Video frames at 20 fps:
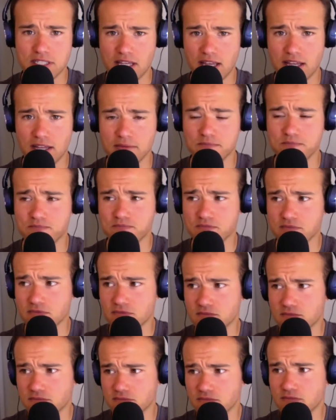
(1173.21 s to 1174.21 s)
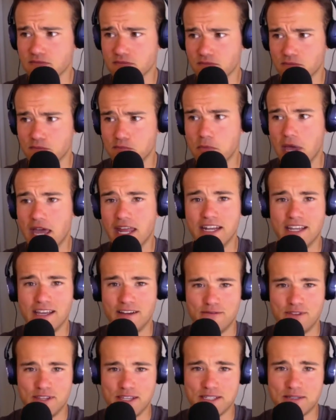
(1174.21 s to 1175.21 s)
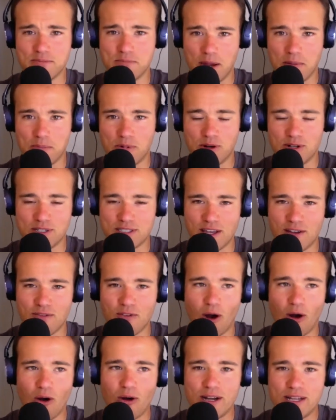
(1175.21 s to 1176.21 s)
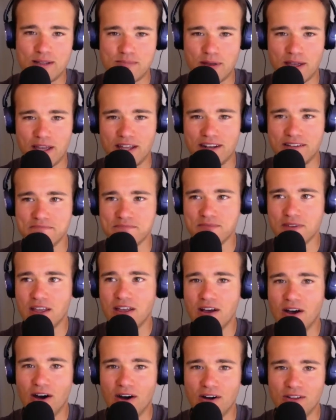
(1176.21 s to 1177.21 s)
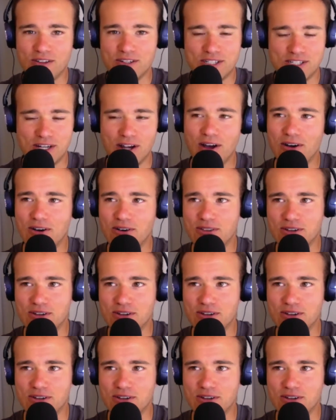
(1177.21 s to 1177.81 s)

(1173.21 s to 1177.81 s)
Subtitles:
And many of these members have already been on the show.